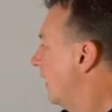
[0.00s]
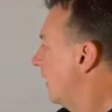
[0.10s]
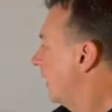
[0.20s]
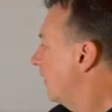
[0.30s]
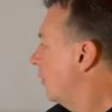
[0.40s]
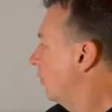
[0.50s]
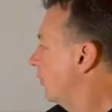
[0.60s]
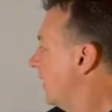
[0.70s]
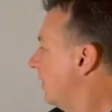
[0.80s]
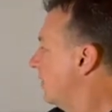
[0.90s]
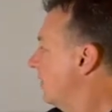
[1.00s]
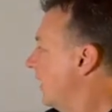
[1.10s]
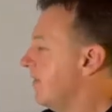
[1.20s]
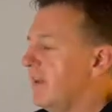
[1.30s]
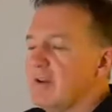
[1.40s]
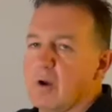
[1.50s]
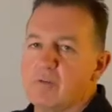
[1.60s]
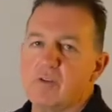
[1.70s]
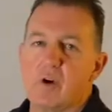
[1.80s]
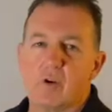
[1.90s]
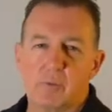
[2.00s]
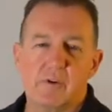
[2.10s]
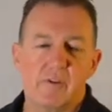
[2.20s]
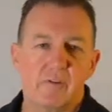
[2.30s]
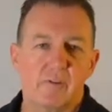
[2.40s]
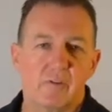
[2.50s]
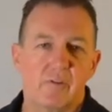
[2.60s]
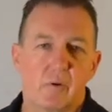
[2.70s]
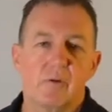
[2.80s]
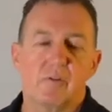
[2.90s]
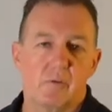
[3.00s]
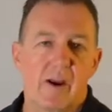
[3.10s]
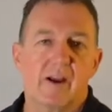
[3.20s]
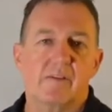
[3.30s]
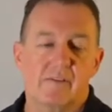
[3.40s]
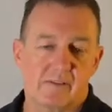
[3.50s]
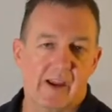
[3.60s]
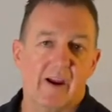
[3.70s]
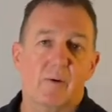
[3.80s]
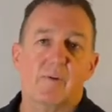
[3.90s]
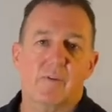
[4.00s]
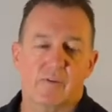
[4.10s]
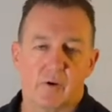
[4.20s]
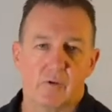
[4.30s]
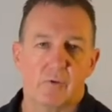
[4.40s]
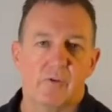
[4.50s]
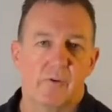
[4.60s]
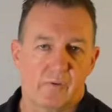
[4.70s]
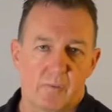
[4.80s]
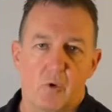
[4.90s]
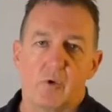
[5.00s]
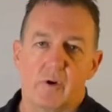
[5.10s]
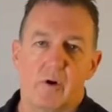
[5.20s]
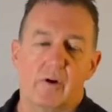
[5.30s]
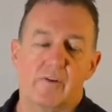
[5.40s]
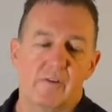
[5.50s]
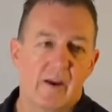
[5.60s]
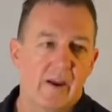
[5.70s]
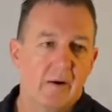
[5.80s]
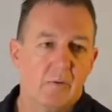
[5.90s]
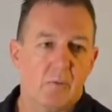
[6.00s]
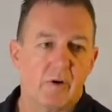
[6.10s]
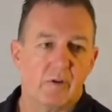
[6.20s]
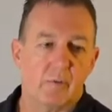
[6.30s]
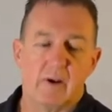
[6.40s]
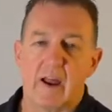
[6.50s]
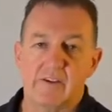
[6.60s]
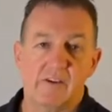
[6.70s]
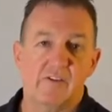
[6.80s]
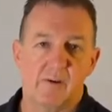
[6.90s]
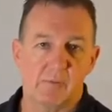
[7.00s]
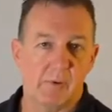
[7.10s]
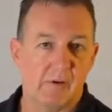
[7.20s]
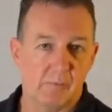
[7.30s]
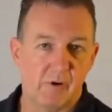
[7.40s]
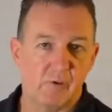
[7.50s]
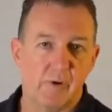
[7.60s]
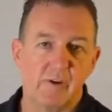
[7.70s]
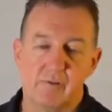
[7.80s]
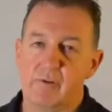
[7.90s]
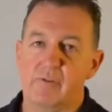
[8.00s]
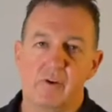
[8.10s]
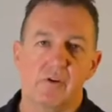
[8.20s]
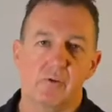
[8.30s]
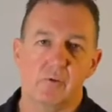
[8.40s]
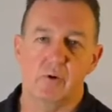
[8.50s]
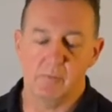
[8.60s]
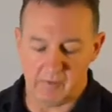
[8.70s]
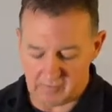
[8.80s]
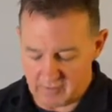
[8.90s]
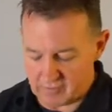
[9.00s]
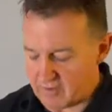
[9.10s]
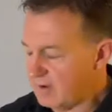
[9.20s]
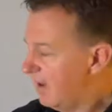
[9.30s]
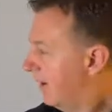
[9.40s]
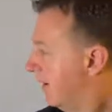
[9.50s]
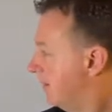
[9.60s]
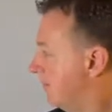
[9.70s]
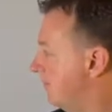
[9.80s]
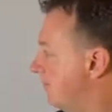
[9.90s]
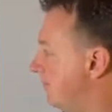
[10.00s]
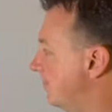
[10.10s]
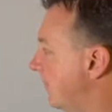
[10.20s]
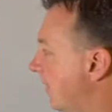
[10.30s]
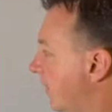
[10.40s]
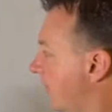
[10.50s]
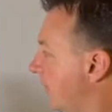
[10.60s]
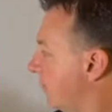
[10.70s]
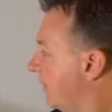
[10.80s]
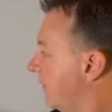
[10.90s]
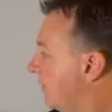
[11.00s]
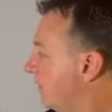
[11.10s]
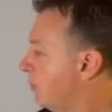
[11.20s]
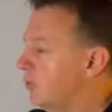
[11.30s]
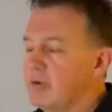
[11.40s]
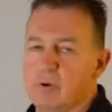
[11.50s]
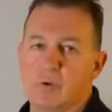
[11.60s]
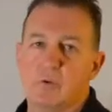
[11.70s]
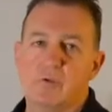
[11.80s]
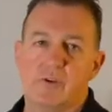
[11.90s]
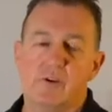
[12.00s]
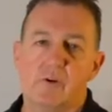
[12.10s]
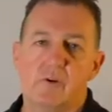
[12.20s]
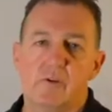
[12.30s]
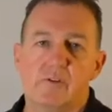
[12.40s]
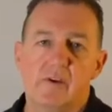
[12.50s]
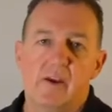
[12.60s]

or depend on? And then lifestyles, which is sort of around how is the social system organised? What are the relationships between different social groups, etc. This is a really simple tool to use